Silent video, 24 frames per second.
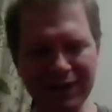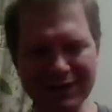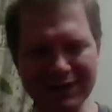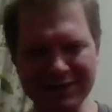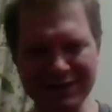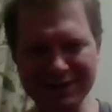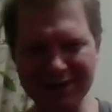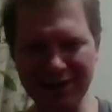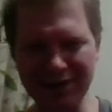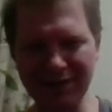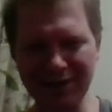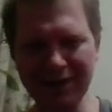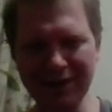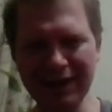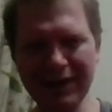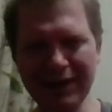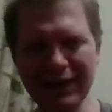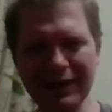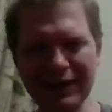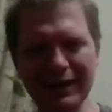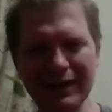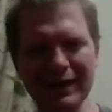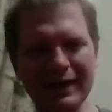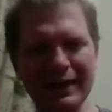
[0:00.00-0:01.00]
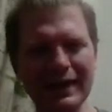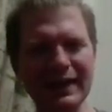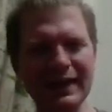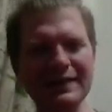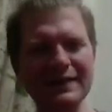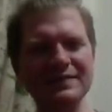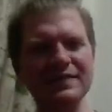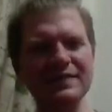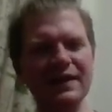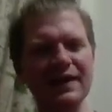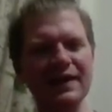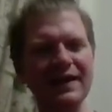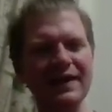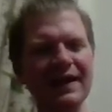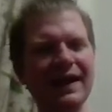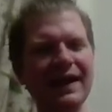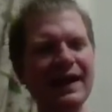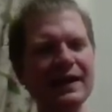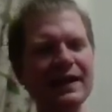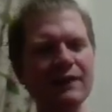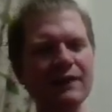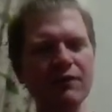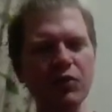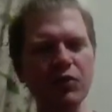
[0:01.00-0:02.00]
is there. Like it's
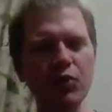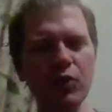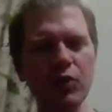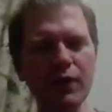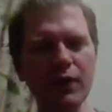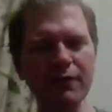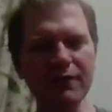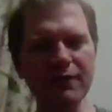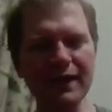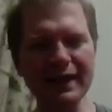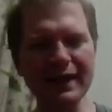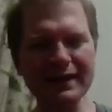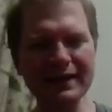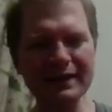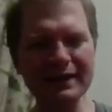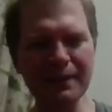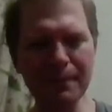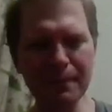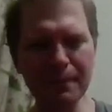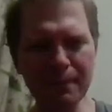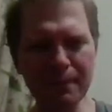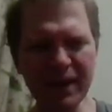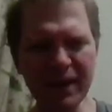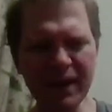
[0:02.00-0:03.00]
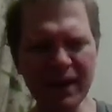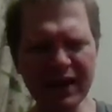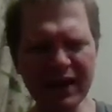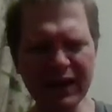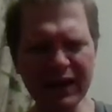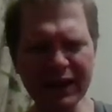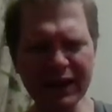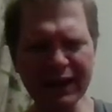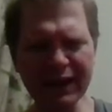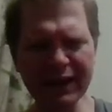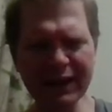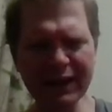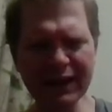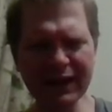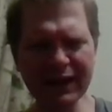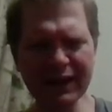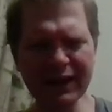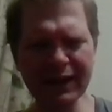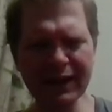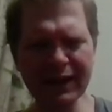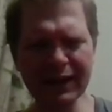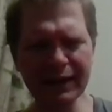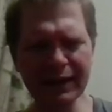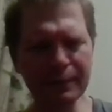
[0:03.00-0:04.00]
kind of a cool effect, maybe,
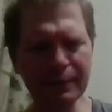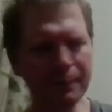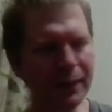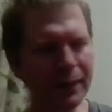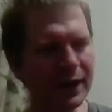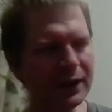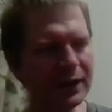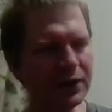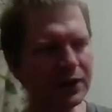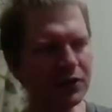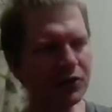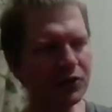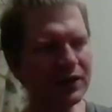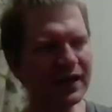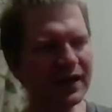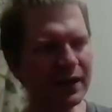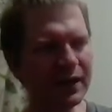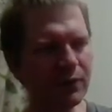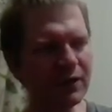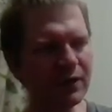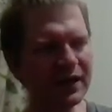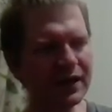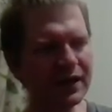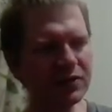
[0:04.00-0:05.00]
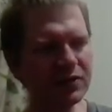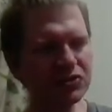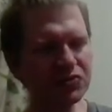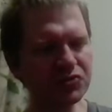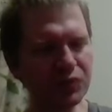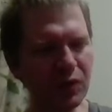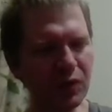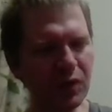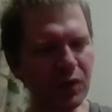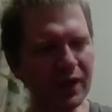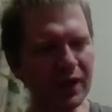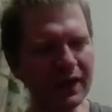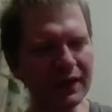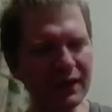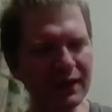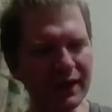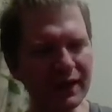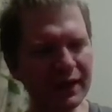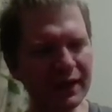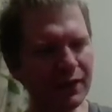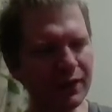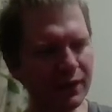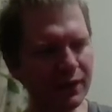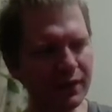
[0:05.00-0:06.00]
but you can't really control it. Like
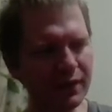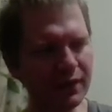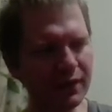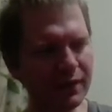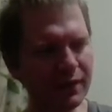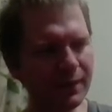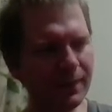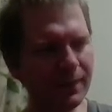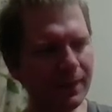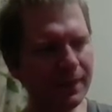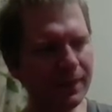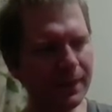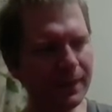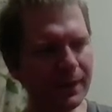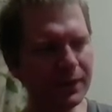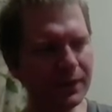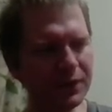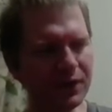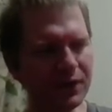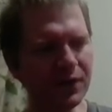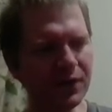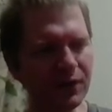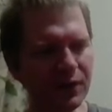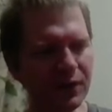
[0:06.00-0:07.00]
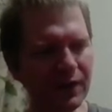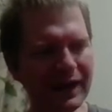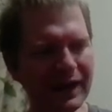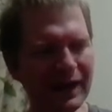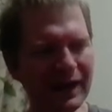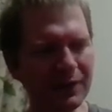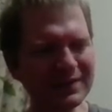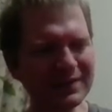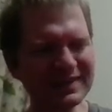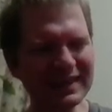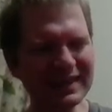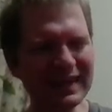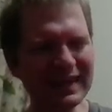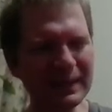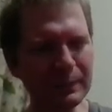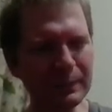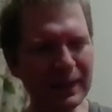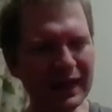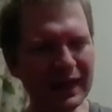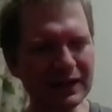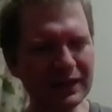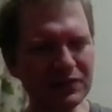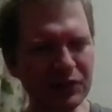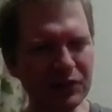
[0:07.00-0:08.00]
you don't know how it's going to
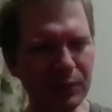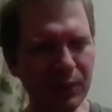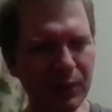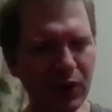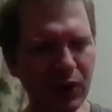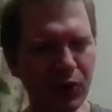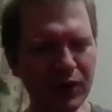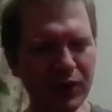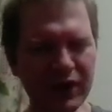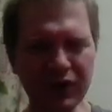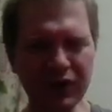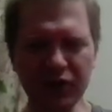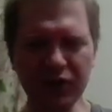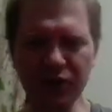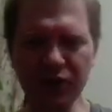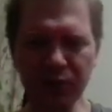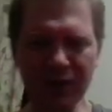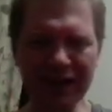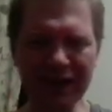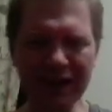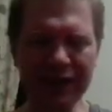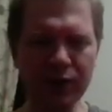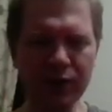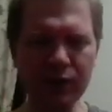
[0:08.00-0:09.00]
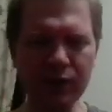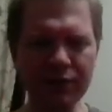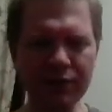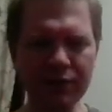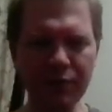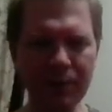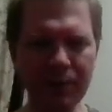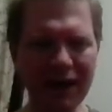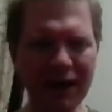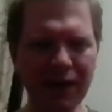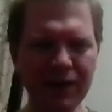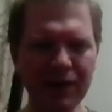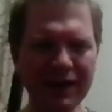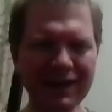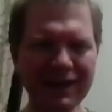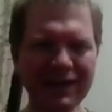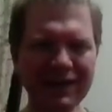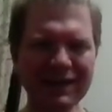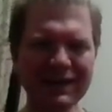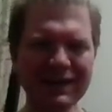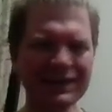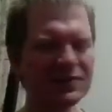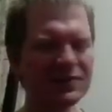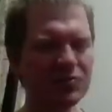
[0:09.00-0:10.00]
impact your opponent. You don't really know enough about it.
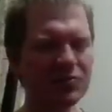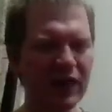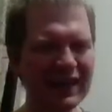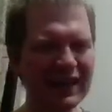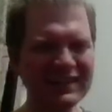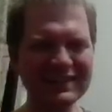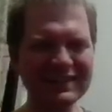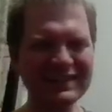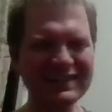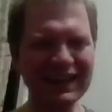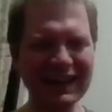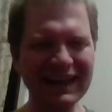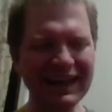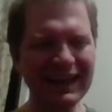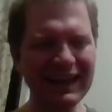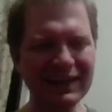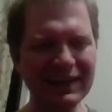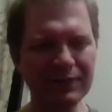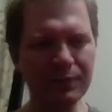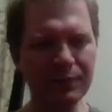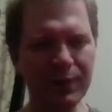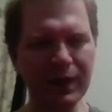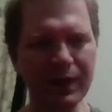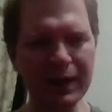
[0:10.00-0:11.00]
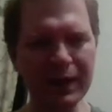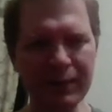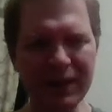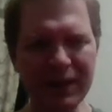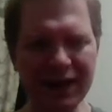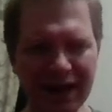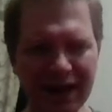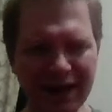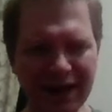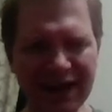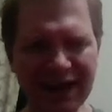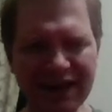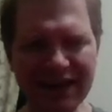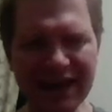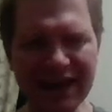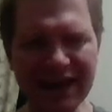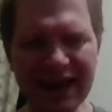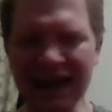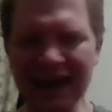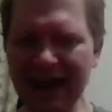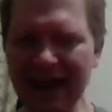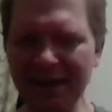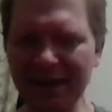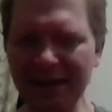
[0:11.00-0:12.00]
So I can't really be high on that.
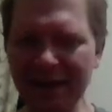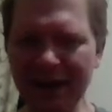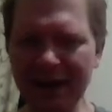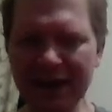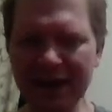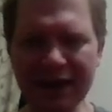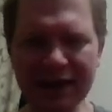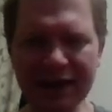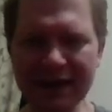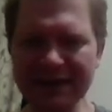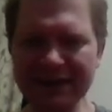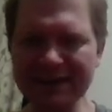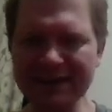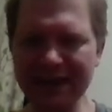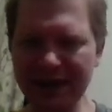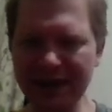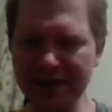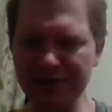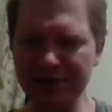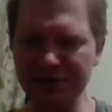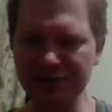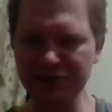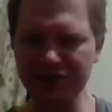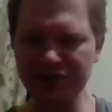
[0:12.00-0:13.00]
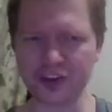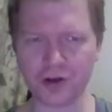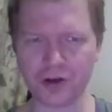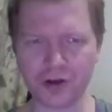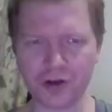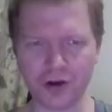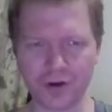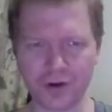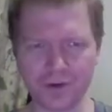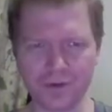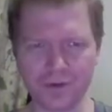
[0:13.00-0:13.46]
I think it's a 2-star card.